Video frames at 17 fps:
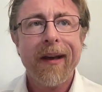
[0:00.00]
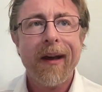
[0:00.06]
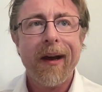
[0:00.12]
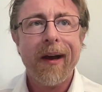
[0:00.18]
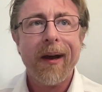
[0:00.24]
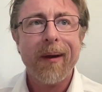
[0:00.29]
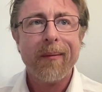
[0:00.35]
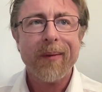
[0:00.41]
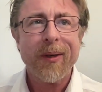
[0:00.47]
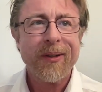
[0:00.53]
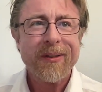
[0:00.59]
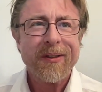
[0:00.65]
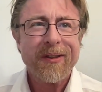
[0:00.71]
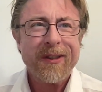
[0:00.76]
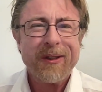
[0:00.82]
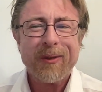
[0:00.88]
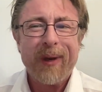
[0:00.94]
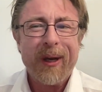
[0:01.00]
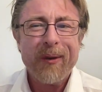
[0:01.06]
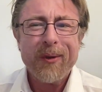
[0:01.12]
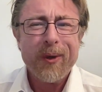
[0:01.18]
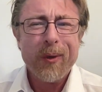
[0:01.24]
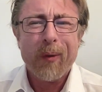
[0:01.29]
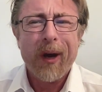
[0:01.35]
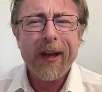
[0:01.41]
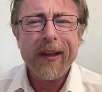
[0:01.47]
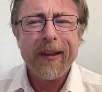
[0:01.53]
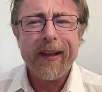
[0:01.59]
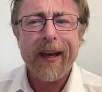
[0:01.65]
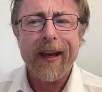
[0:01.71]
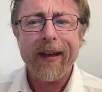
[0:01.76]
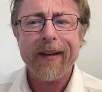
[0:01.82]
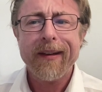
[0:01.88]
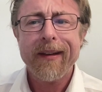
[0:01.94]
Um, but also, just why would you want
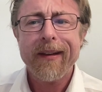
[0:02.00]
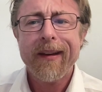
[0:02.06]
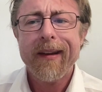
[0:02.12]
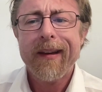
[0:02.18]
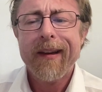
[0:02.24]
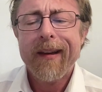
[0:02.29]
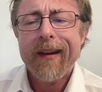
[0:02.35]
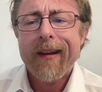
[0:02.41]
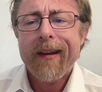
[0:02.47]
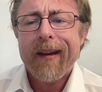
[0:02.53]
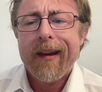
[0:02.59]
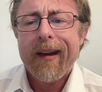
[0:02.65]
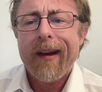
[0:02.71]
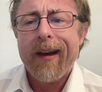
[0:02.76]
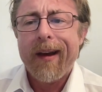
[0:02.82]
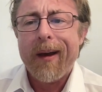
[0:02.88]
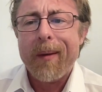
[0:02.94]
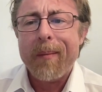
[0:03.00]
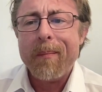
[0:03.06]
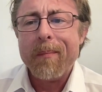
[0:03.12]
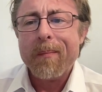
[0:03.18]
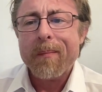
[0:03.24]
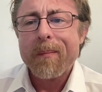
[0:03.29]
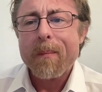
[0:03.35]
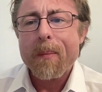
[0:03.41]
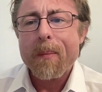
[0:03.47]
that? Um,